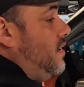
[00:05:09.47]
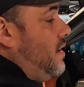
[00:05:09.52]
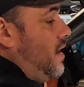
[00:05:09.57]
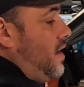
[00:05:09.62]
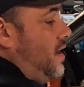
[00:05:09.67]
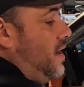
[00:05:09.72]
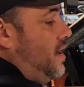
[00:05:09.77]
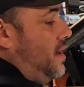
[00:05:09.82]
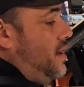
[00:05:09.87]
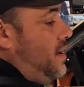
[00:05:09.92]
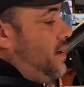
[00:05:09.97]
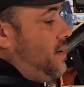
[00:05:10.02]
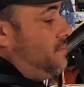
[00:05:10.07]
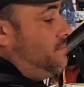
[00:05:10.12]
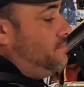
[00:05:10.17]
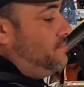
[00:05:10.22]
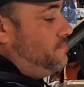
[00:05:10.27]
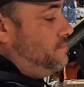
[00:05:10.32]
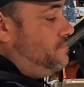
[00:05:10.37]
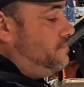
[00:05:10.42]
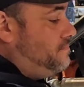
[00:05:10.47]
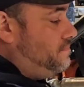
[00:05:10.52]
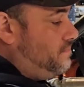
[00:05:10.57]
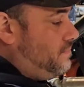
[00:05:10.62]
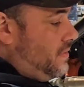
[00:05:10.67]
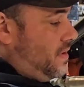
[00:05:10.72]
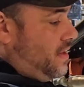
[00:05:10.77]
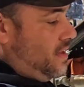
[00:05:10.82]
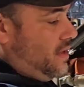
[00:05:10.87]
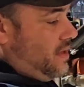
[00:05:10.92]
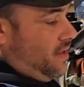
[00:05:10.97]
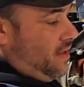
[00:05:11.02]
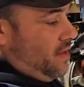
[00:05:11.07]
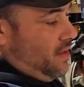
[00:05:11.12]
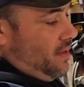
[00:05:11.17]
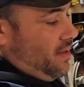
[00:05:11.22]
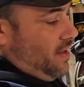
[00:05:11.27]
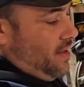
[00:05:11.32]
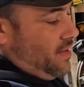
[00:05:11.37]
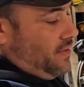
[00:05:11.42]

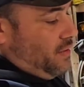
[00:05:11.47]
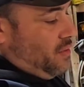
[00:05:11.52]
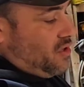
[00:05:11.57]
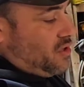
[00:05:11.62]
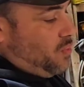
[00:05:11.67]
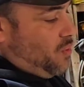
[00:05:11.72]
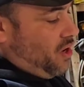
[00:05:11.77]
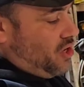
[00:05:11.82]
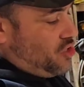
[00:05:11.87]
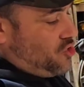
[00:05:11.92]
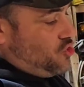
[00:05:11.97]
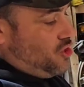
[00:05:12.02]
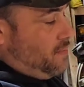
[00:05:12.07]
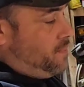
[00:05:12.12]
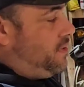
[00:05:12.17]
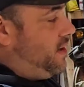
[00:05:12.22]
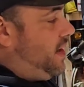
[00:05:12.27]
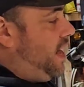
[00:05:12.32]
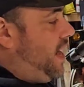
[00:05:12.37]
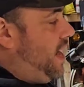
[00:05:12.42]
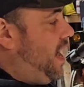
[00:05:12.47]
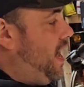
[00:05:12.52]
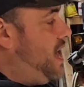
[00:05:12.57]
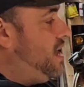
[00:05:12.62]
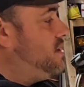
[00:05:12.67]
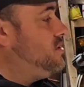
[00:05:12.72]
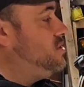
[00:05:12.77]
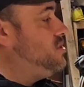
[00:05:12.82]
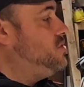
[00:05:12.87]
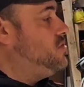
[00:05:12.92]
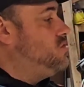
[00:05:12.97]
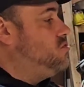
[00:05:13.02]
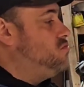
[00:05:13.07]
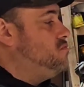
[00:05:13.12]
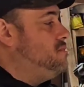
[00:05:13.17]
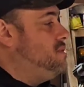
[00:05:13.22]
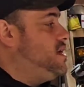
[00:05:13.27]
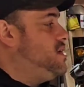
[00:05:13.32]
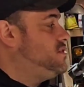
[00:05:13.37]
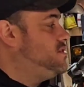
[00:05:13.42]
there was one trip that I had to
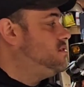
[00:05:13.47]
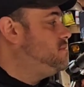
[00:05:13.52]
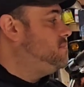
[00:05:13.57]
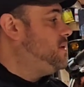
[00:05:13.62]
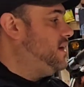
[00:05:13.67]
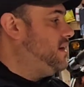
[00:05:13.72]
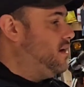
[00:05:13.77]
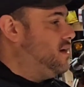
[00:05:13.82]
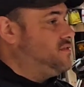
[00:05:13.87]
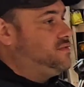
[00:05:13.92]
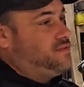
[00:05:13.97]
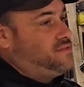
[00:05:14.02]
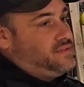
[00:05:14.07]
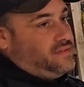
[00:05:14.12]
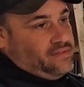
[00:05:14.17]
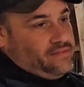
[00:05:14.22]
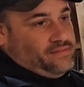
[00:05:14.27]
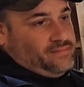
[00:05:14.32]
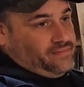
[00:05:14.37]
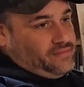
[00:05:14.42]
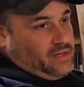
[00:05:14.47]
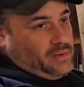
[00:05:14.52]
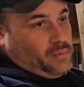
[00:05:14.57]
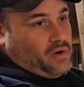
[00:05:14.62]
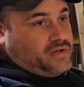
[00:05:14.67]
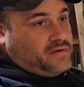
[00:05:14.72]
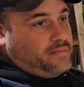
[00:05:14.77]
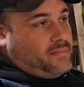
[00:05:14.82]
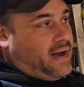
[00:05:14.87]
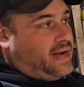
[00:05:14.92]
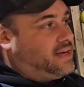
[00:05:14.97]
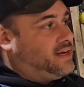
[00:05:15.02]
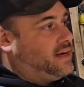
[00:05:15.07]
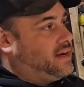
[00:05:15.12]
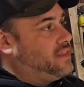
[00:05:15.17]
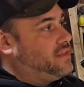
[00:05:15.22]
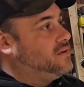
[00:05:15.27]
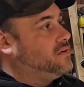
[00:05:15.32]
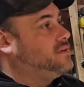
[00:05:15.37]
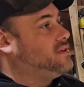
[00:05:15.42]
miss because it wasn't back
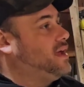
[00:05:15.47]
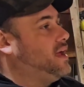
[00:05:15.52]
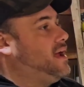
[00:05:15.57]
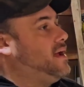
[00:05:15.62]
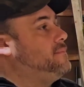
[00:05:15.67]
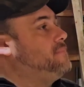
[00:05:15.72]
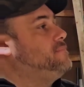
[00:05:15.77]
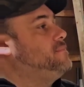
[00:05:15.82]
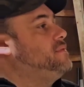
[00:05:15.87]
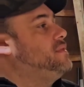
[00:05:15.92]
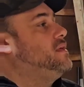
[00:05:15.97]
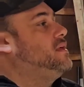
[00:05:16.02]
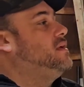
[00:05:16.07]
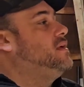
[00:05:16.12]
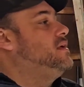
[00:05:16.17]
together in time.